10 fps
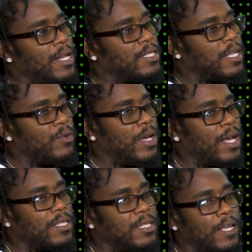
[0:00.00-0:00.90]
of understand what
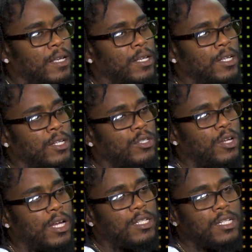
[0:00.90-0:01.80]
you say.
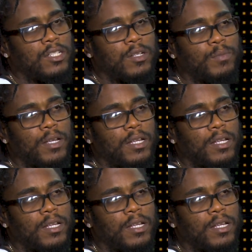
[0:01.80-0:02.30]
Try change up